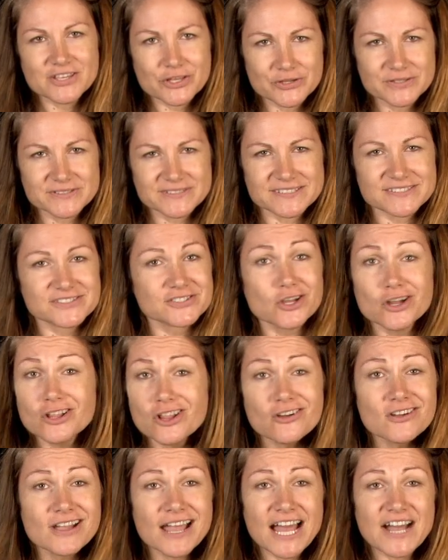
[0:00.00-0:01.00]
users no
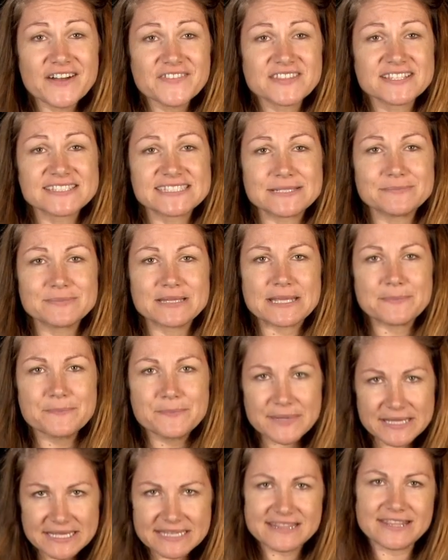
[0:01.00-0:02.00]
longer have to simply
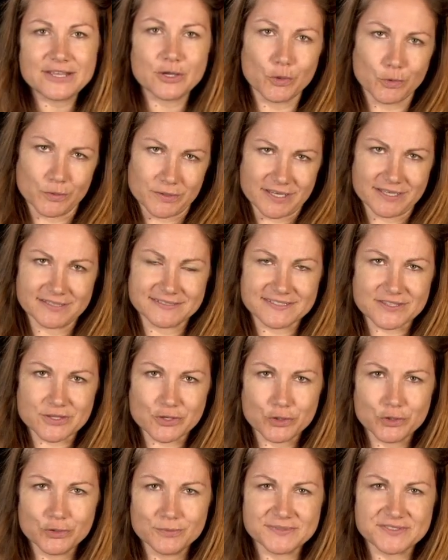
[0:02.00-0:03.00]
be the audience
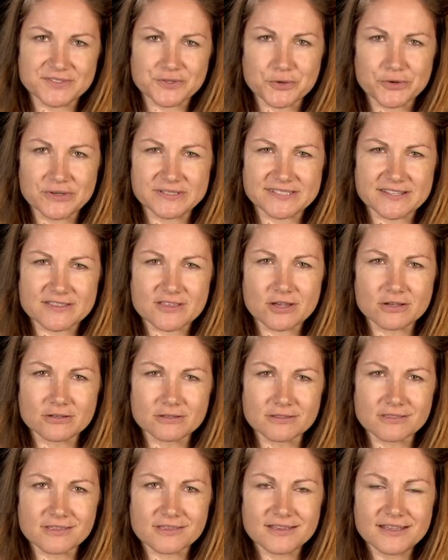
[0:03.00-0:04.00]
to whom stories are
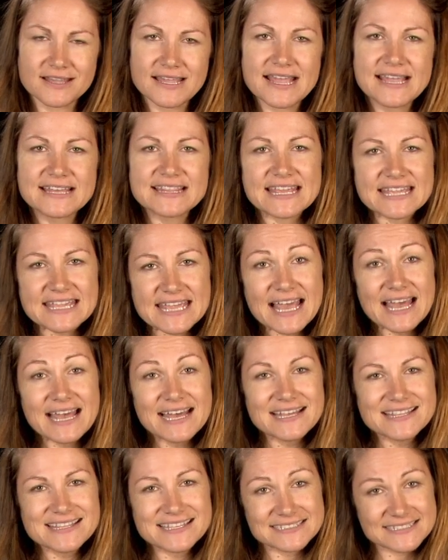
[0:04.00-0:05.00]
told. They
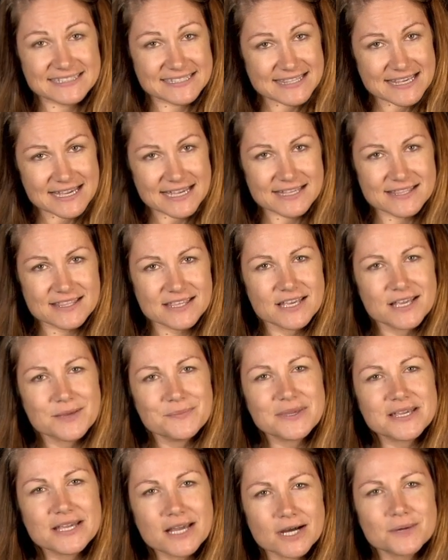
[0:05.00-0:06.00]
can, instead,
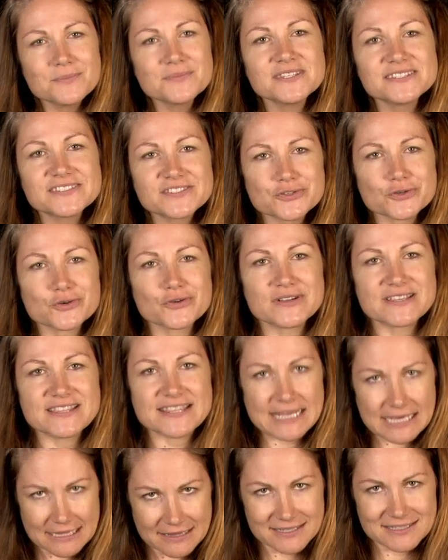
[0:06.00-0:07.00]
become the
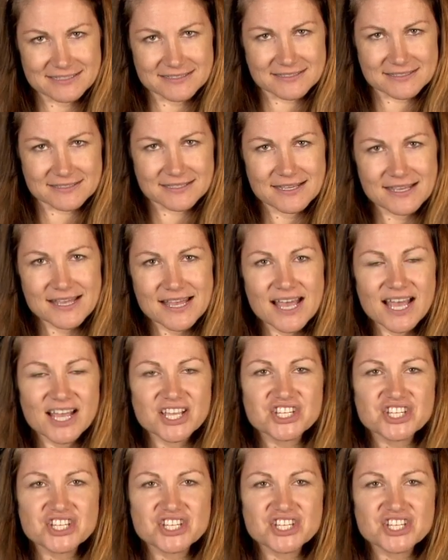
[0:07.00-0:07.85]
storytellers, a